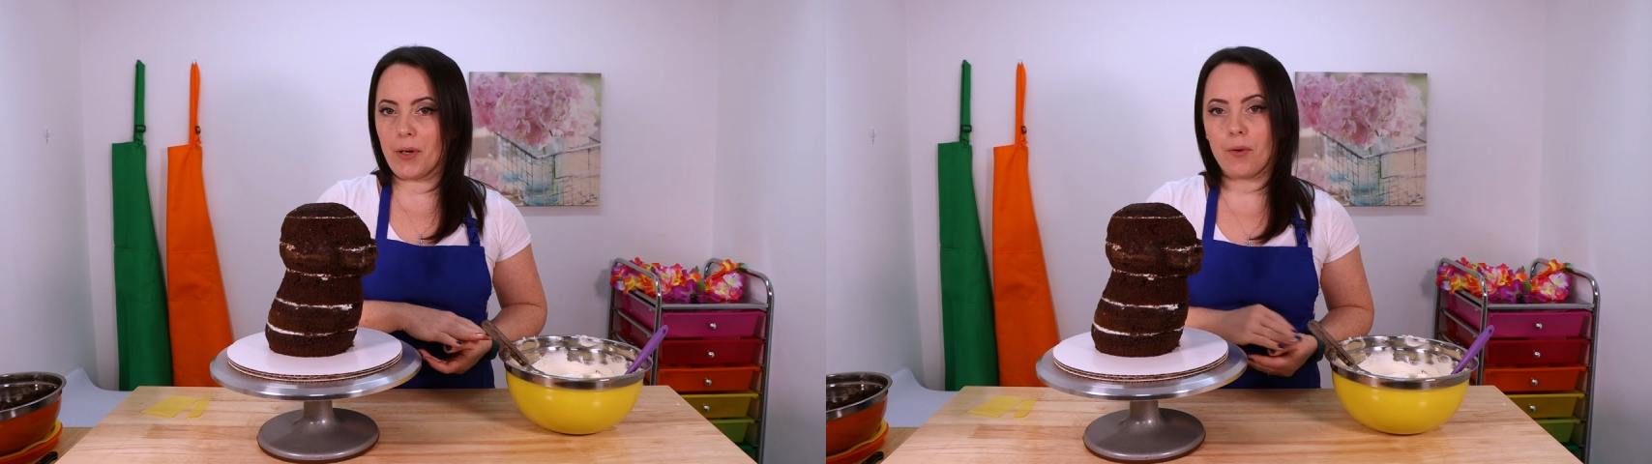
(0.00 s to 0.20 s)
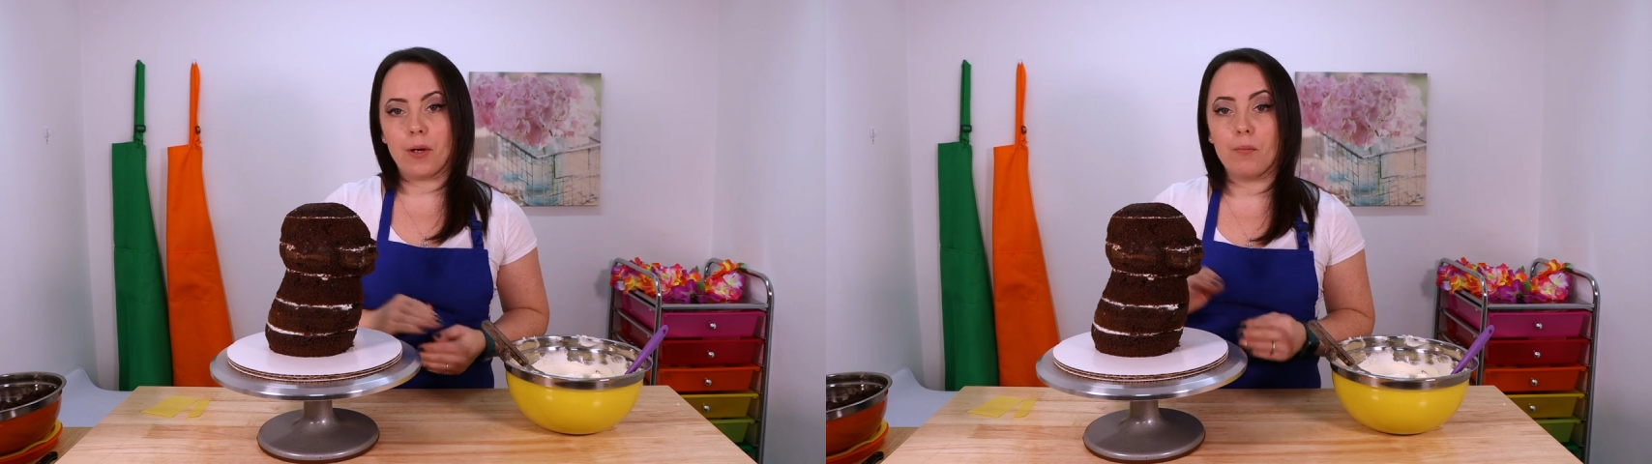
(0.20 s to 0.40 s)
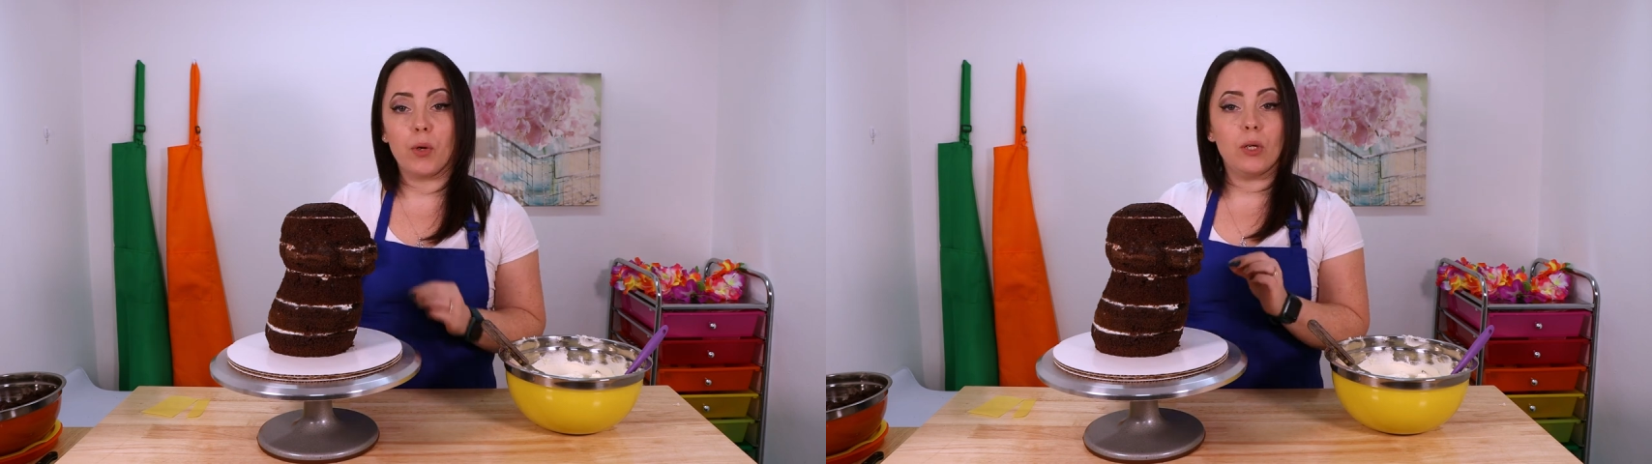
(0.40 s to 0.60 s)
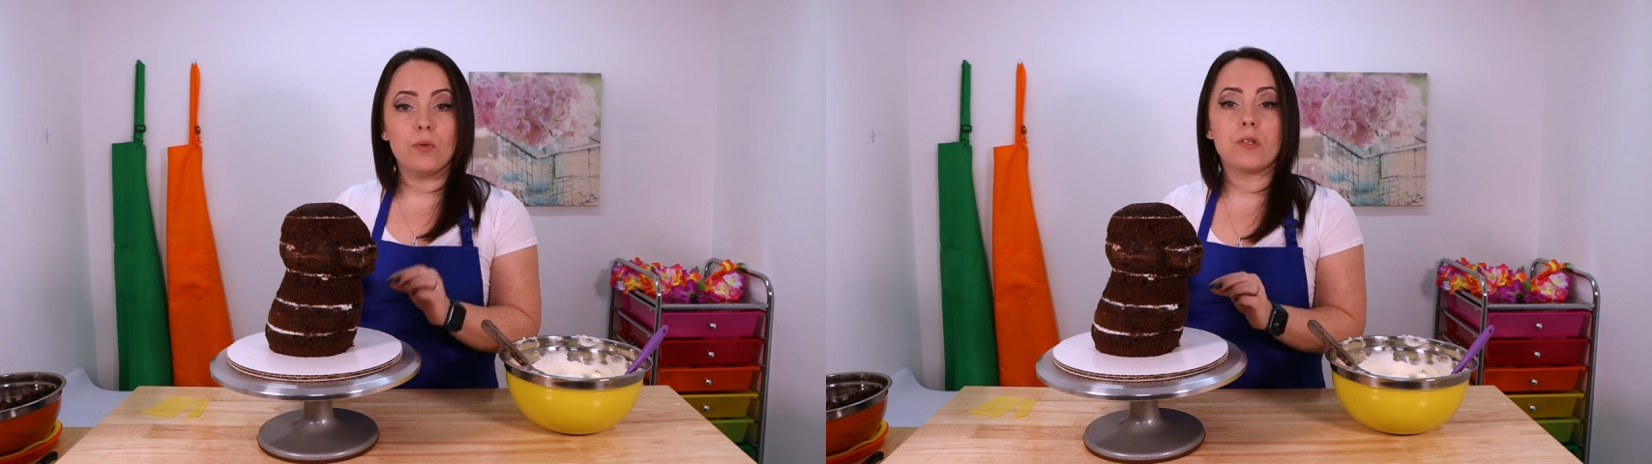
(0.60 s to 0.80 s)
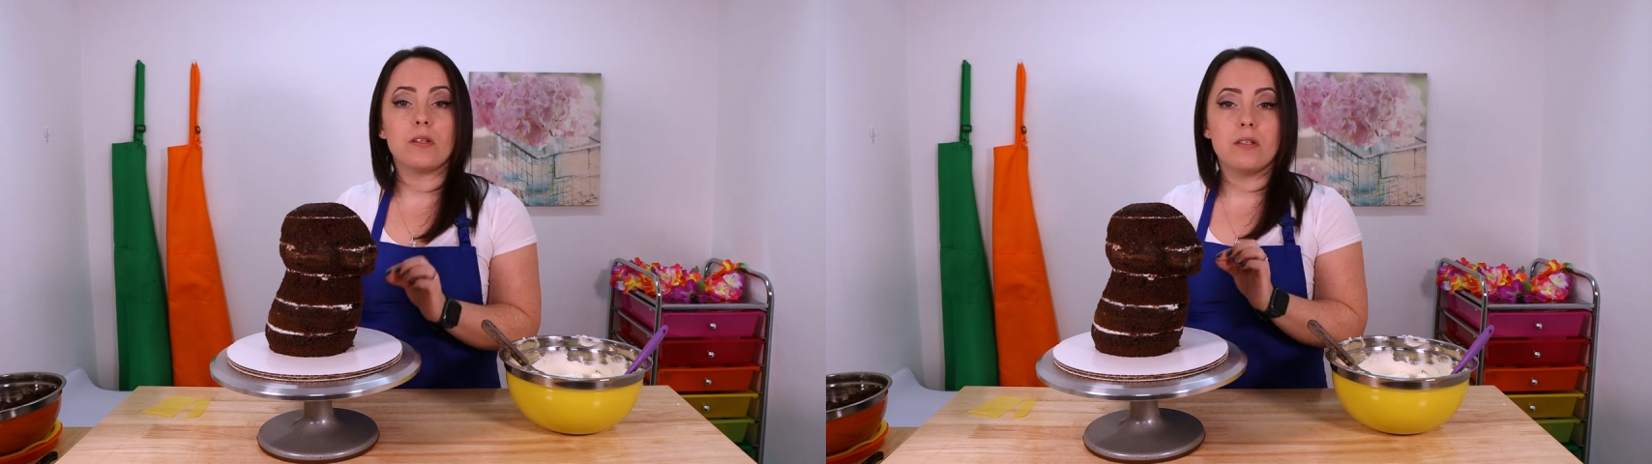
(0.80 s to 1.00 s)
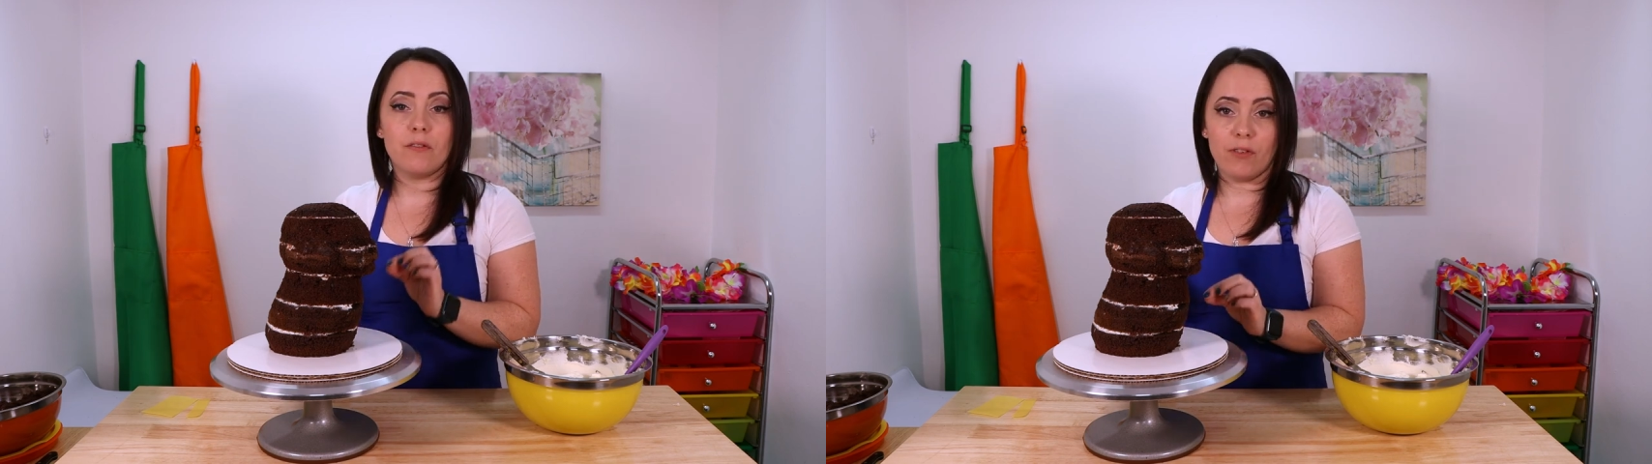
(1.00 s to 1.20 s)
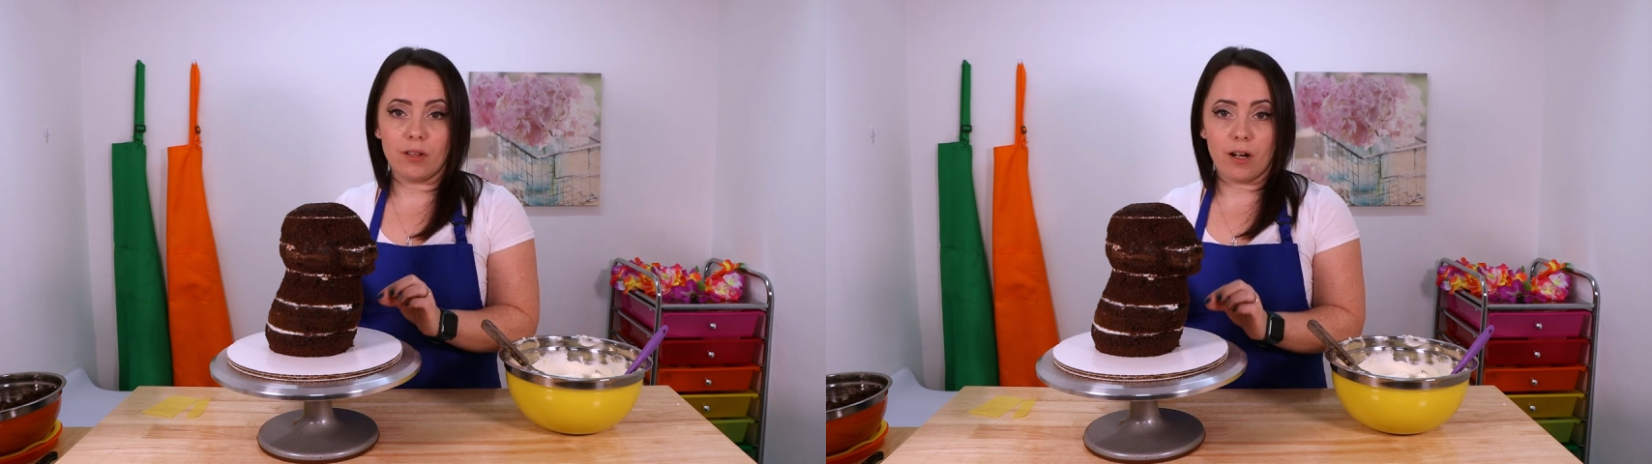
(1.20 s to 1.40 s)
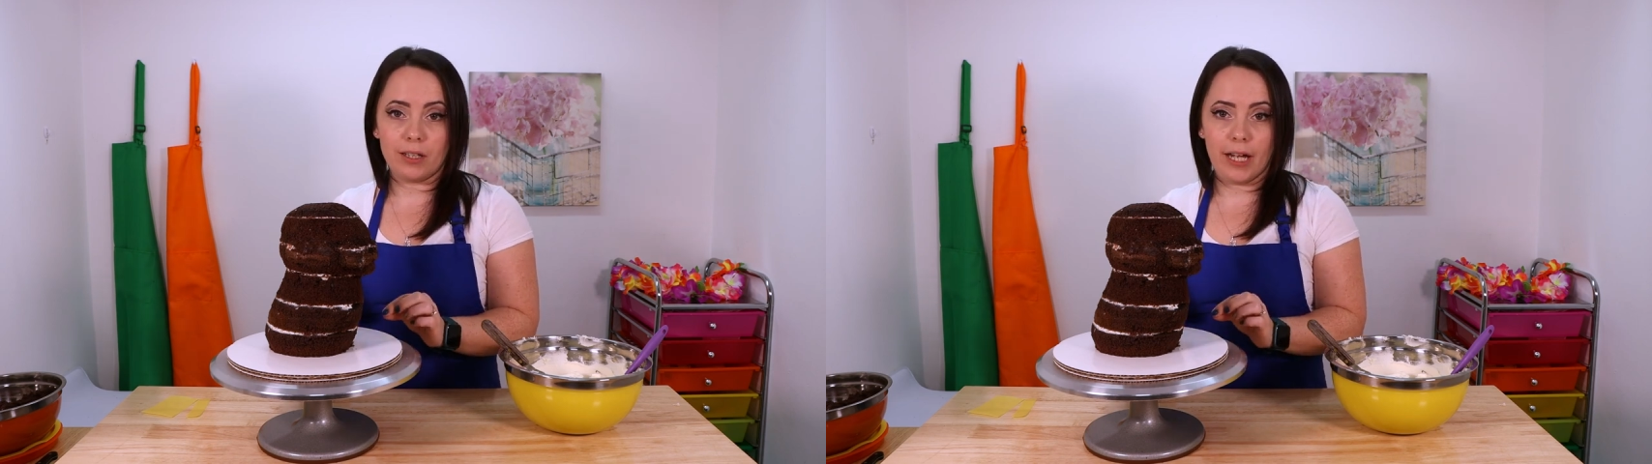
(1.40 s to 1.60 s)
buttercream we used to
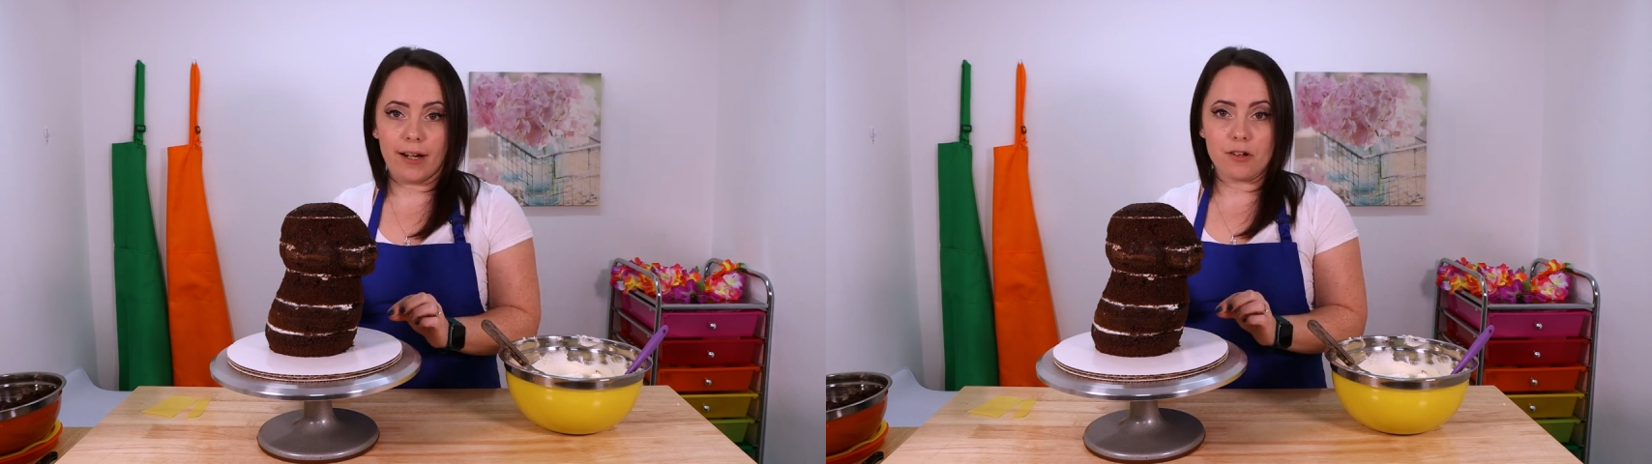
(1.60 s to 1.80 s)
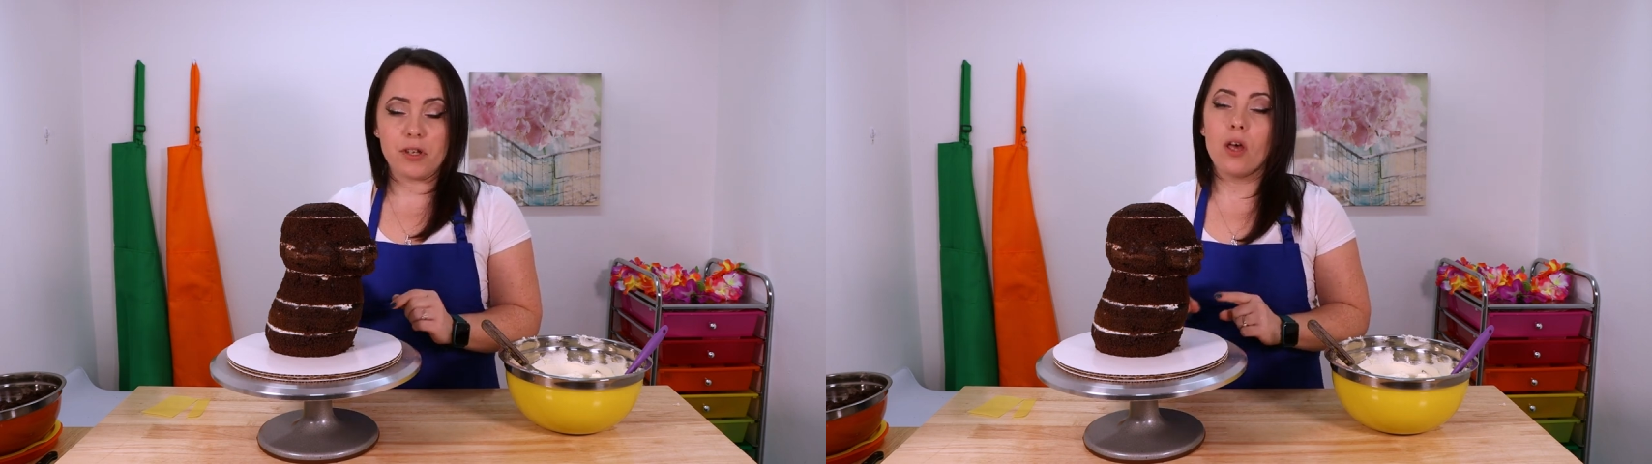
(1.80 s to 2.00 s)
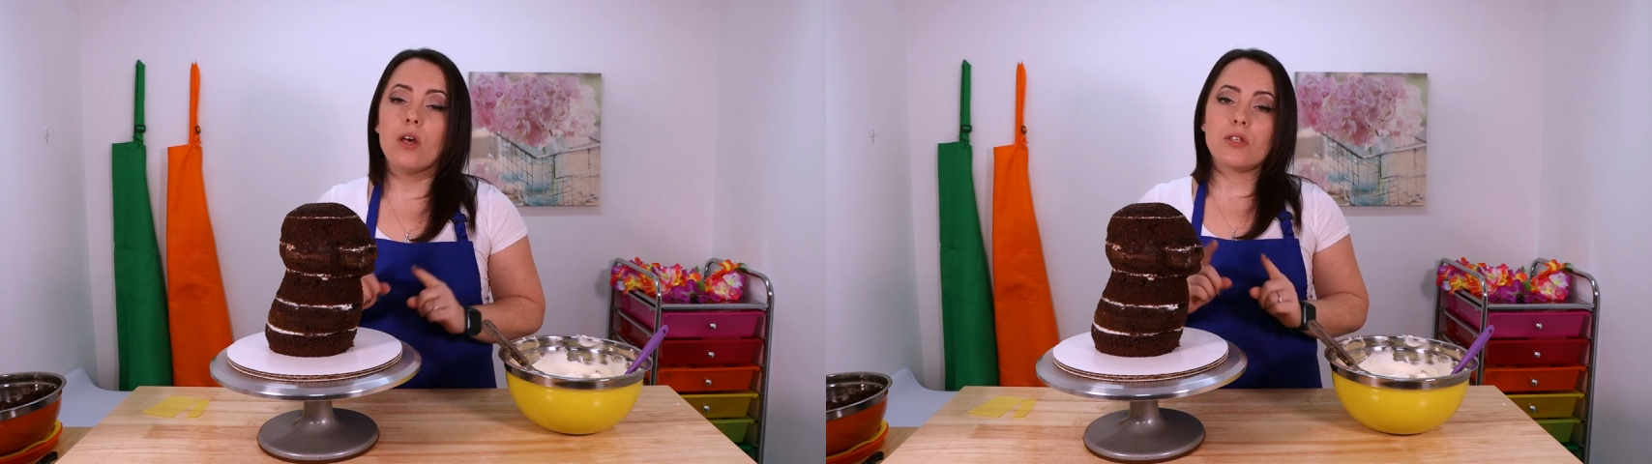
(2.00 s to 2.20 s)
fill our layers.